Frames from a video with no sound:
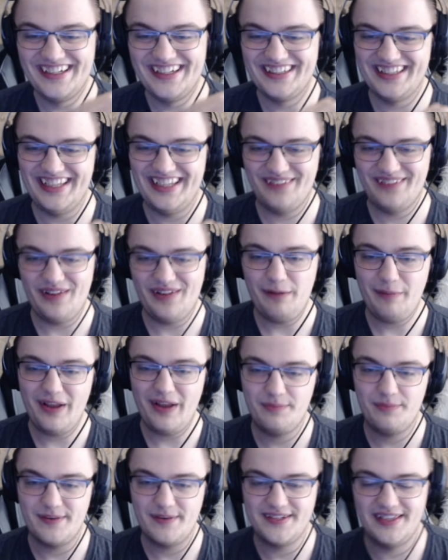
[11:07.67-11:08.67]
The
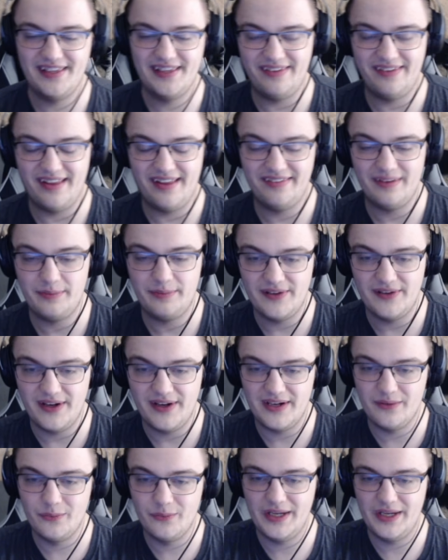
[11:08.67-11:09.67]
vampire specialist ends up
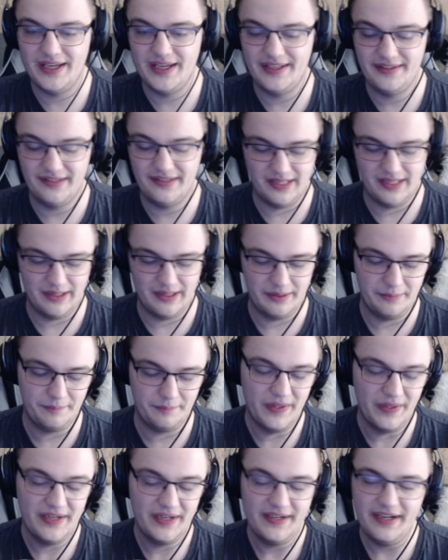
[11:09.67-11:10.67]
starting with
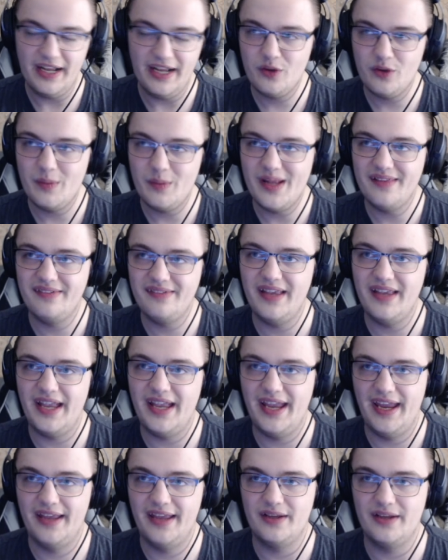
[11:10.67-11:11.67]
um, necromancy
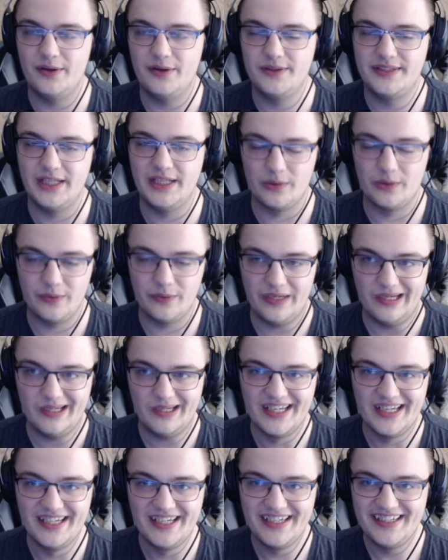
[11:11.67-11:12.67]
and artillery.
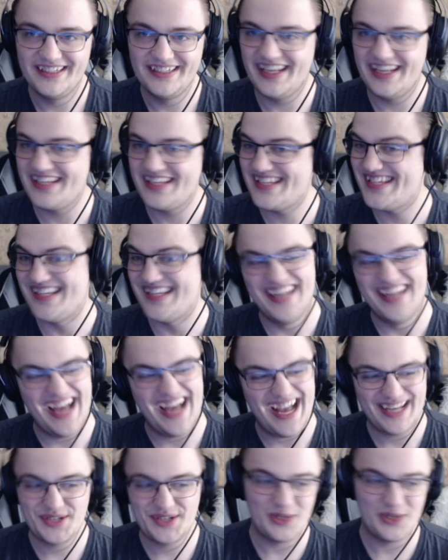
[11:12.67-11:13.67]
That's
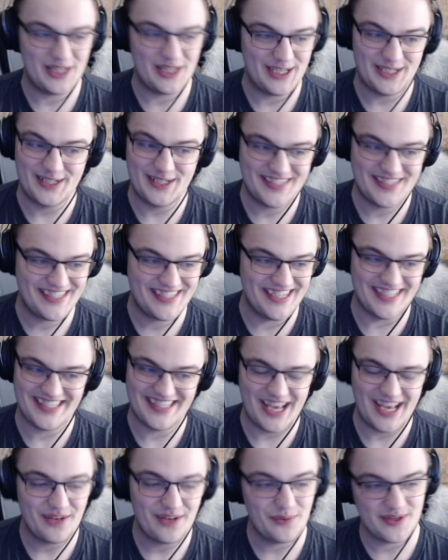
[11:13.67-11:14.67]
not really a good skill
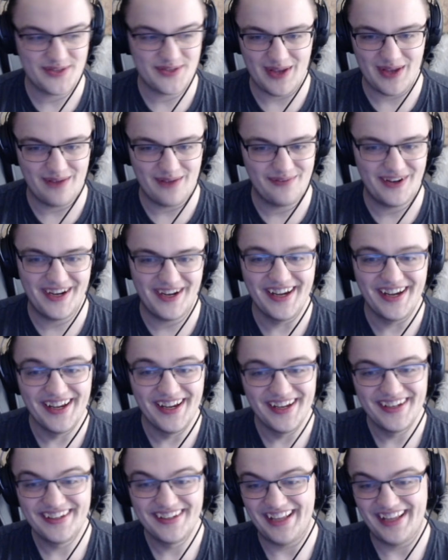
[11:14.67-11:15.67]
set whatsoever.
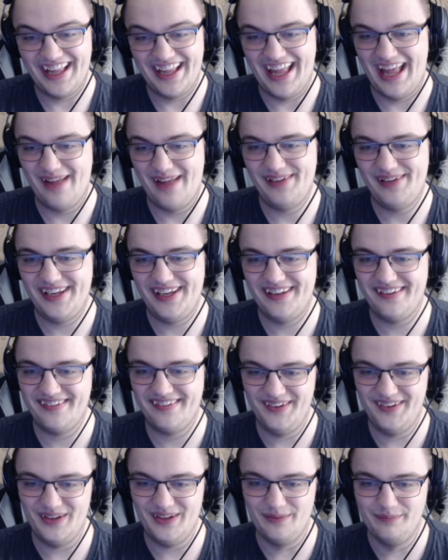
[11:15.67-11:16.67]
Um, he
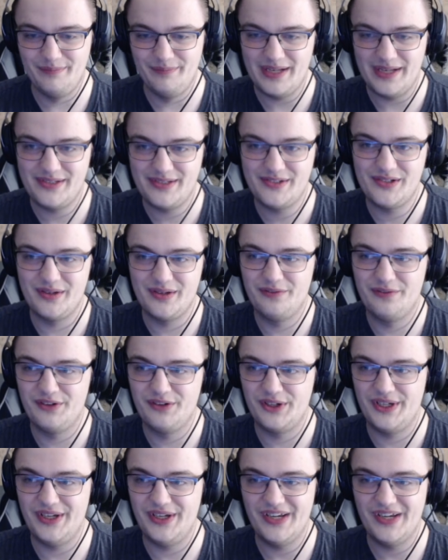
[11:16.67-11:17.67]
doesn't do much
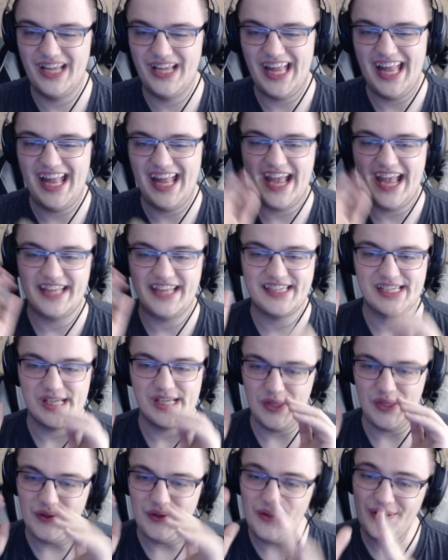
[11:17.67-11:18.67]
for you at
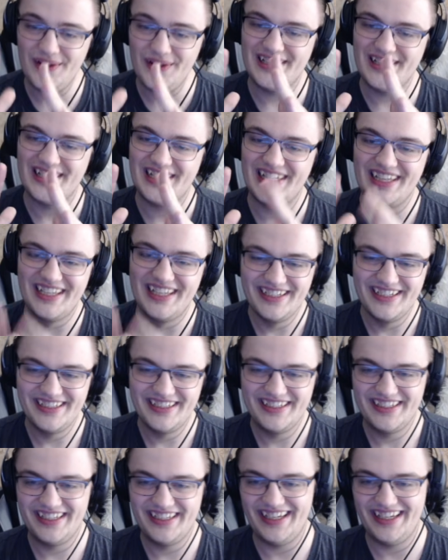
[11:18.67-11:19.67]
all.
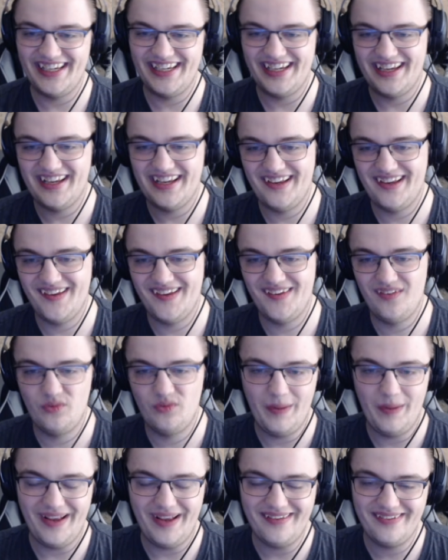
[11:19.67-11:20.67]
He is
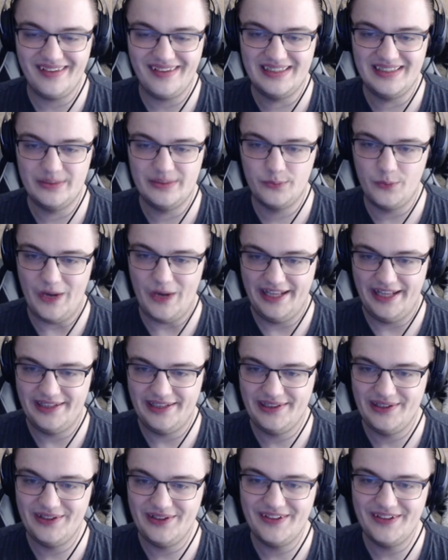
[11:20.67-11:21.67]
basically
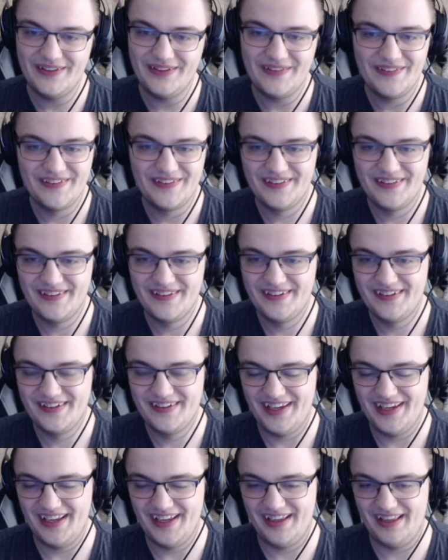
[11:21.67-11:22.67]
Ranloo
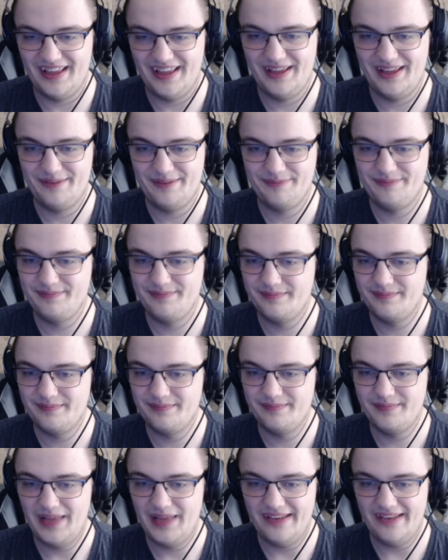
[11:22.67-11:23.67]

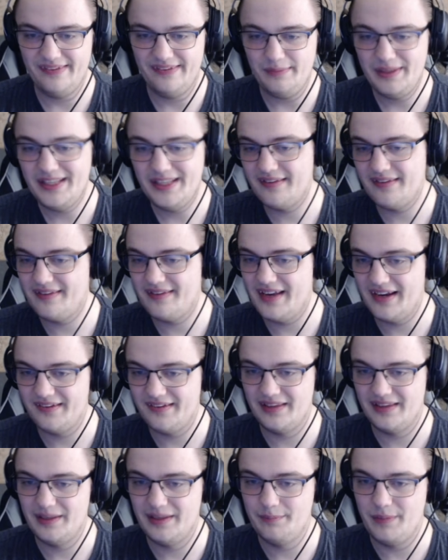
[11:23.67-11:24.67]
um, except he doesn't
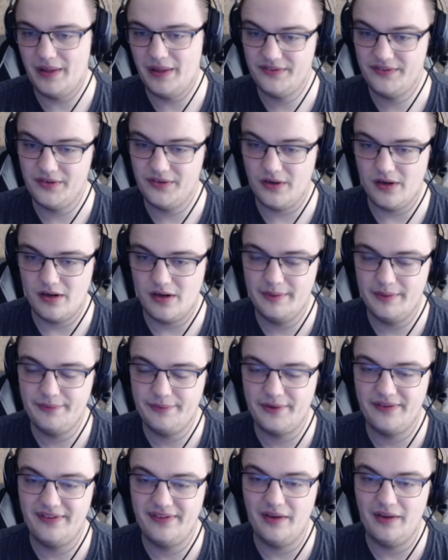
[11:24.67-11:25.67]
actually botch your army
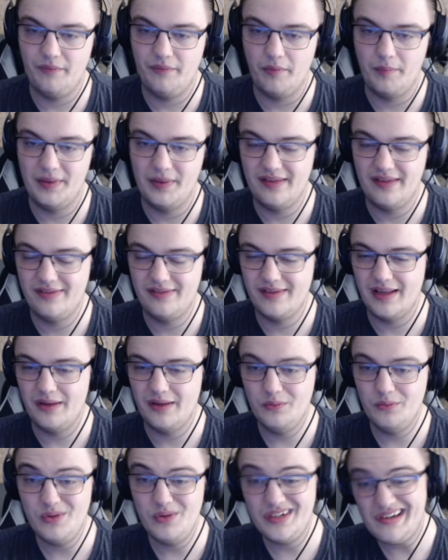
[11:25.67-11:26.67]
for the sake of a ballista,
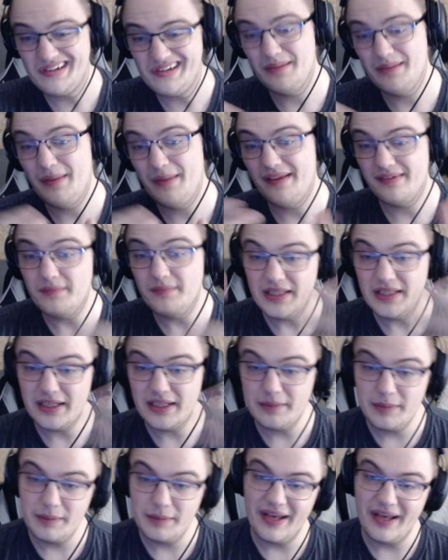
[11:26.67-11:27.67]
which actually makes him a
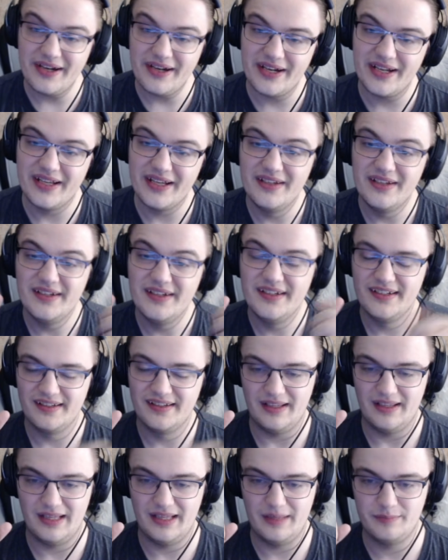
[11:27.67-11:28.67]
little bit better.
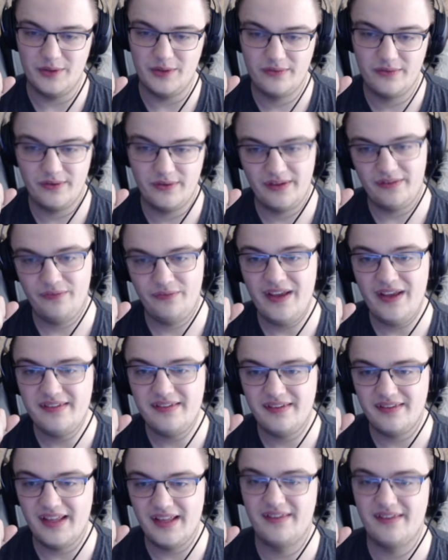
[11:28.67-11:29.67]
Um, also, his face
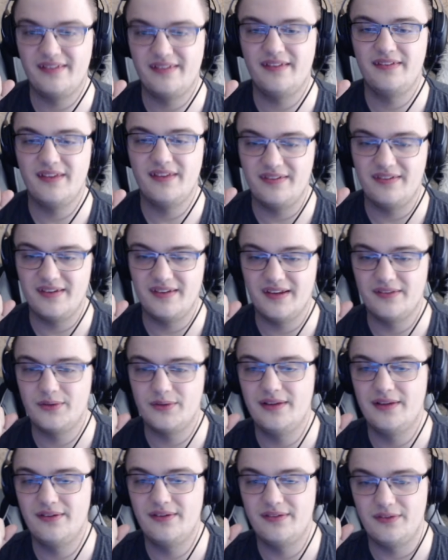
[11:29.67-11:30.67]
is not as disgusting as
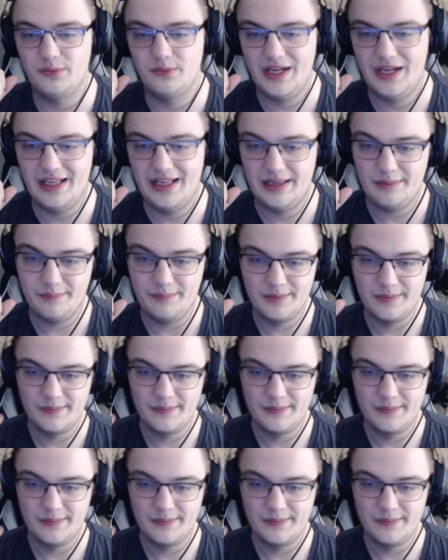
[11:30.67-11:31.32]
Randless as well.